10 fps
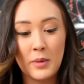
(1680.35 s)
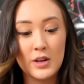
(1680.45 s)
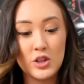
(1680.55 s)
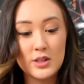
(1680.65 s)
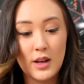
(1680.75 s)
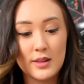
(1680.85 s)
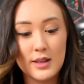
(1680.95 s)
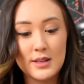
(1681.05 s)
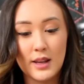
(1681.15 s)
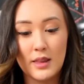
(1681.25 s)
But I just got
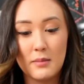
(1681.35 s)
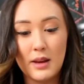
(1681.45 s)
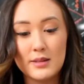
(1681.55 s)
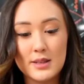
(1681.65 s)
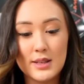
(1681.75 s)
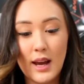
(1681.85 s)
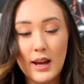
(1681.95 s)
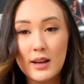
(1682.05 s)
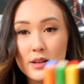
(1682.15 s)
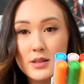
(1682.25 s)
these in the mail
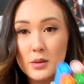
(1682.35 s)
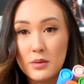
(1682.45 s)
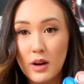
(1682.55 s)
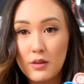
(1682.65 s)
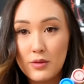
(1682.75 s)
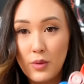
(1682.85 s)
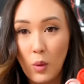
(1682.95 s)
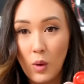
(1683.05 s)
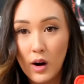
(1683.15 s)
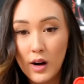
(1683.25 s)
today. So we've got
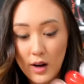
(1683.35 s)
4